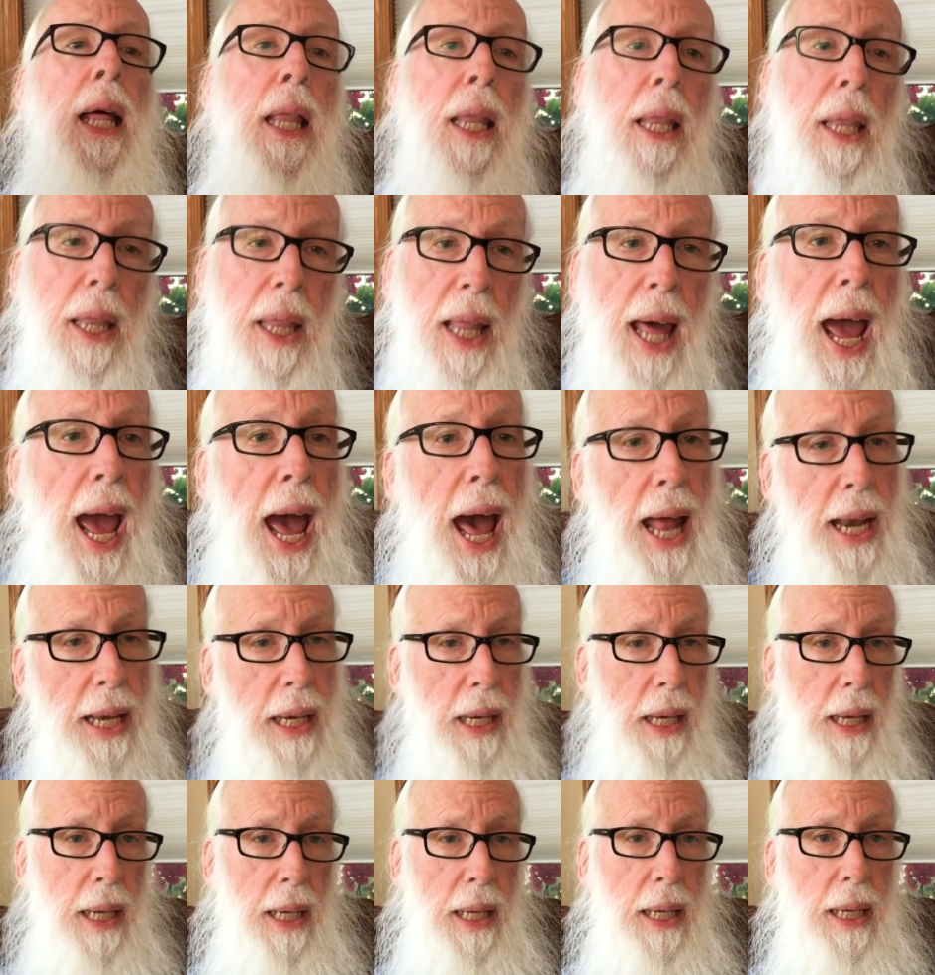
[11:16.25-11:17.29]
That
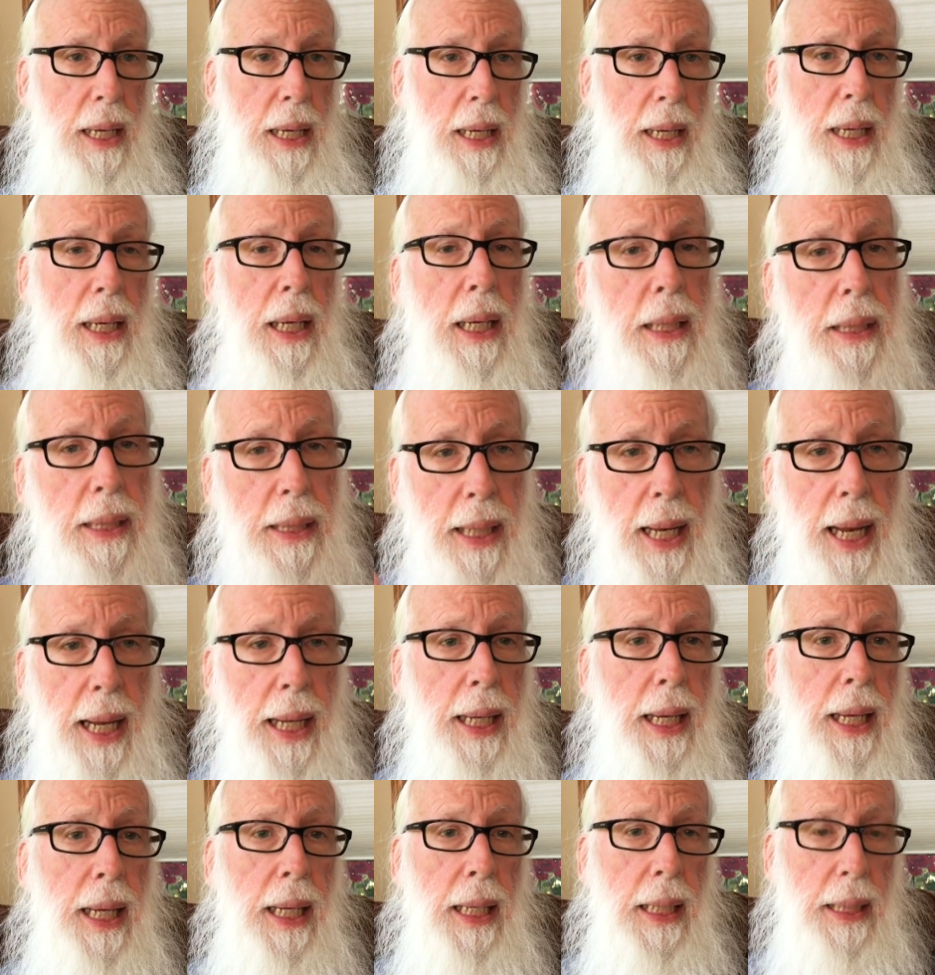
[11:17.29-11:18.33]
is
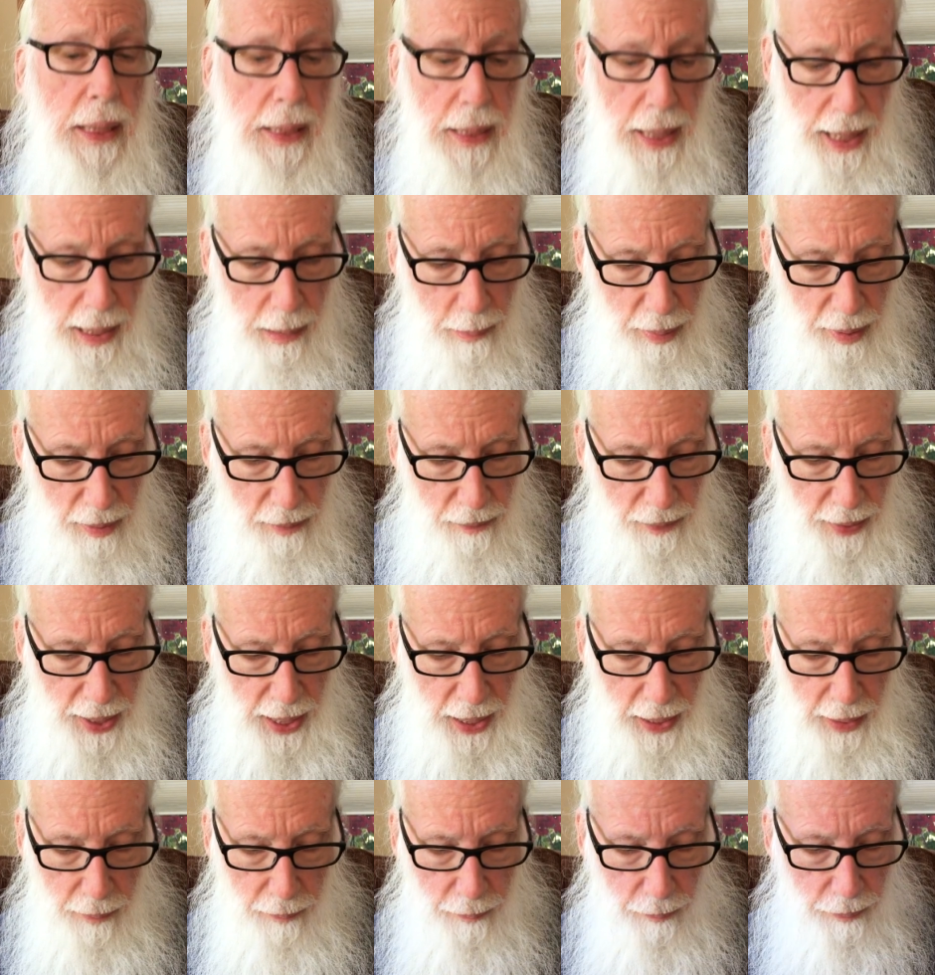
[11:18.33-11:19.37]
taking his name in
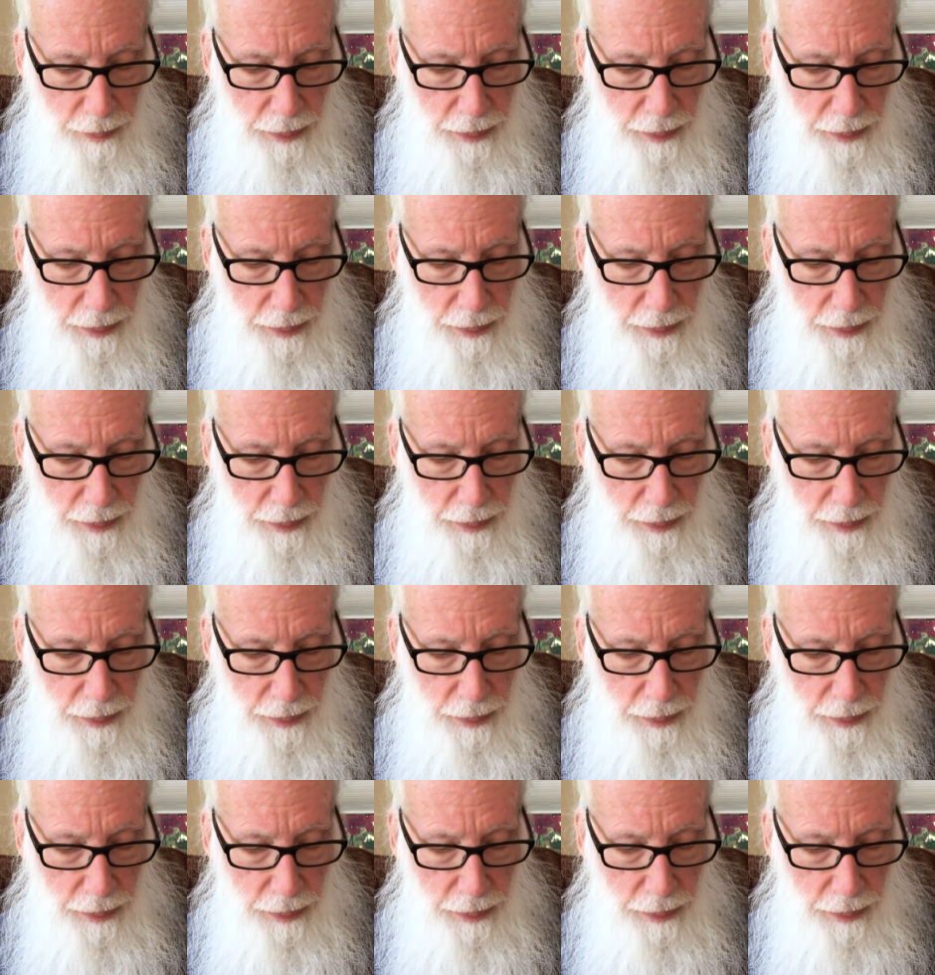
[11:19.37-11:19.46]
vain.